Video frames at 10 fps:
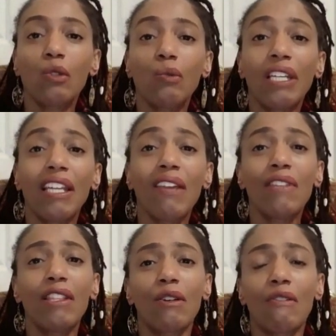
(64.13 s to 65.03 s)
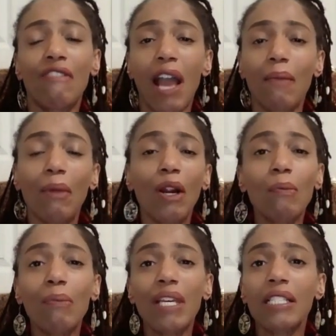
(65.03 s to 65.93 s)
to live in their divine
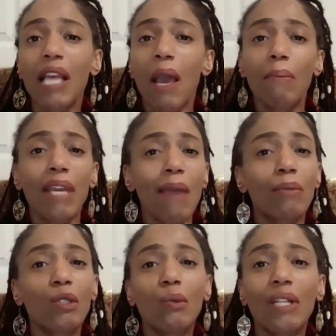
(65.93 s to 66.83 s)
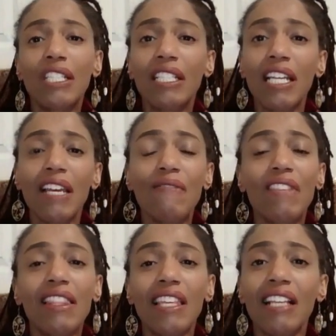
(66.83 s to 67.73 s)
purpose, be able to achieve
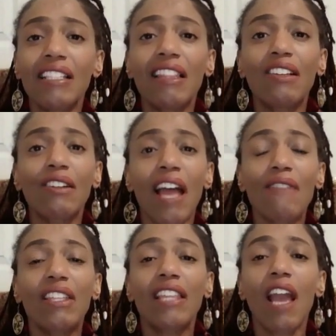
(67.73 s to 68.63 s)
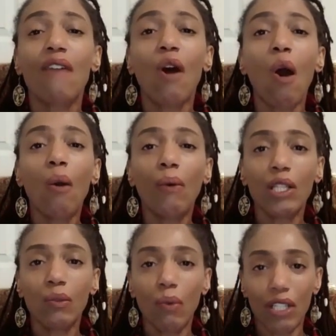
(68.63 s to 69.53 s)
the things in their life that they have
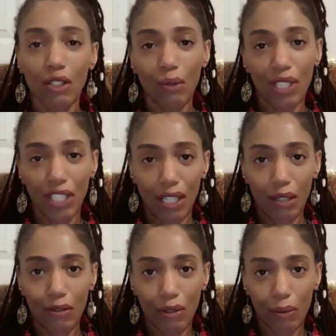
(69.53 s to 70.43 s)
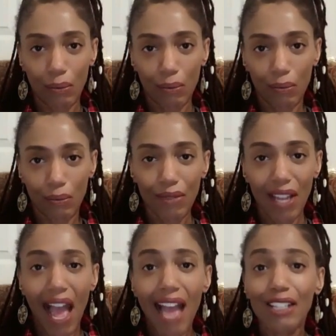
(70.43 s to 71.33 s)
always wanted to achieve.
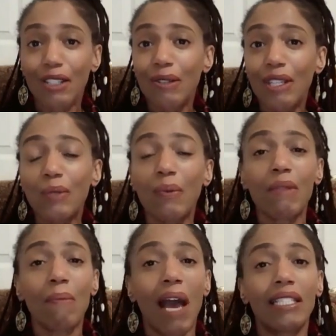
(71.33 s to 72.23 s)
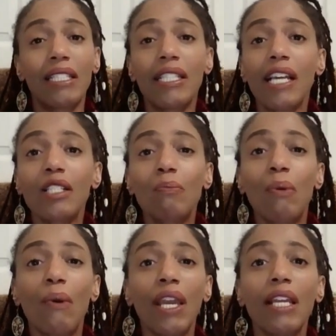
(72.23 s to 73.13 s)
I do this with my six
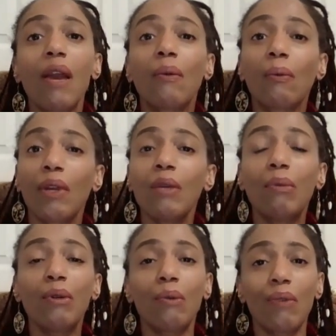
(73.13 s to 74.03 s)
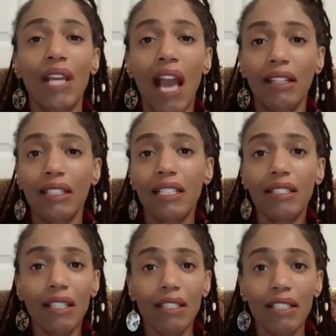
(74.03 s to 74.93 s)
point reboot reality
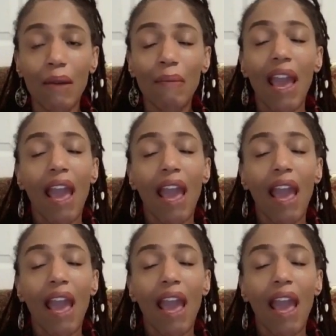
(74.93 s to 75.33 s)
system.